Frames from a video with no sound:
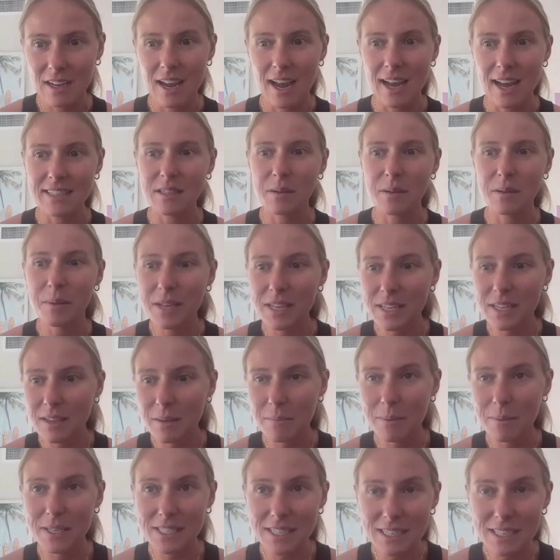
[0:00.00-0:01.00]
as a
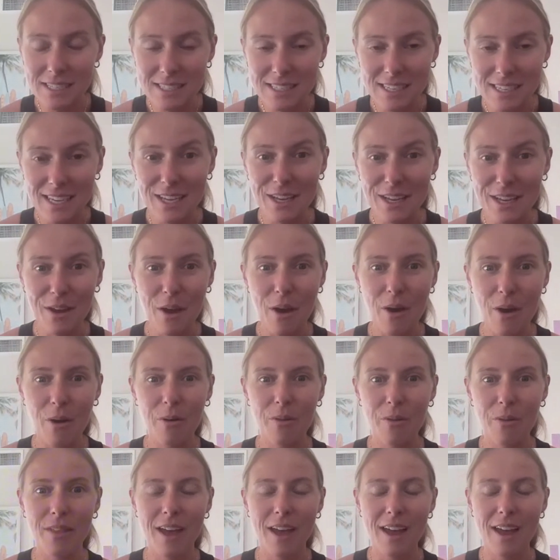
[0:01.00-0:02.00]
busy
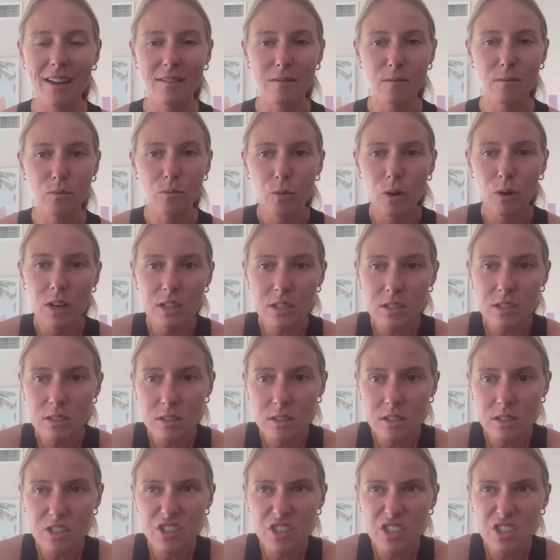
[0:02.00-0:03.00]
CEO that wants
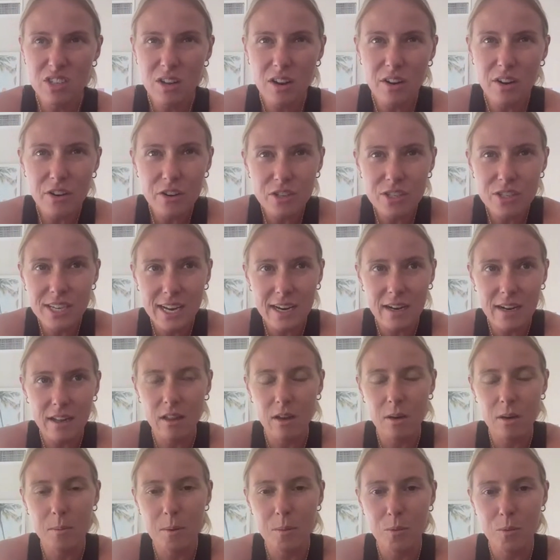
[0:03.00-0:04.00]
to just understand a
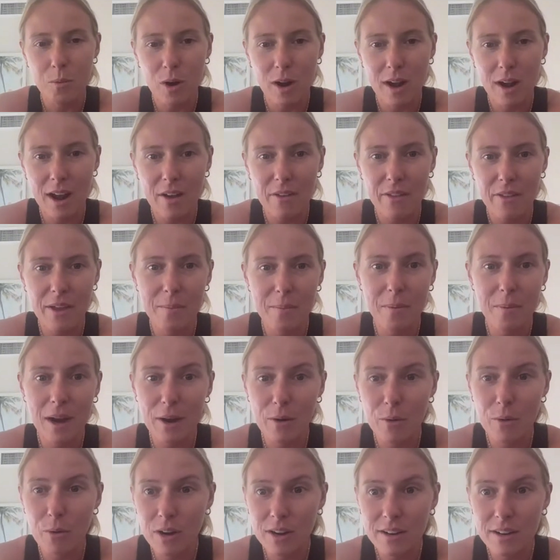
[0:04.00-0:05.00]
little bit more how they
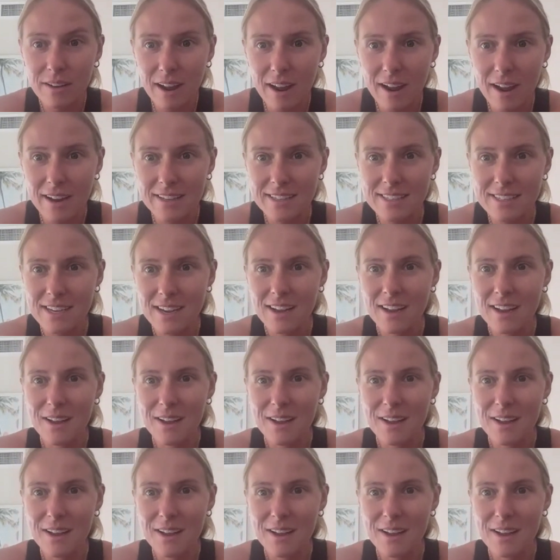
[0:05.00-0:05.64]
prioritize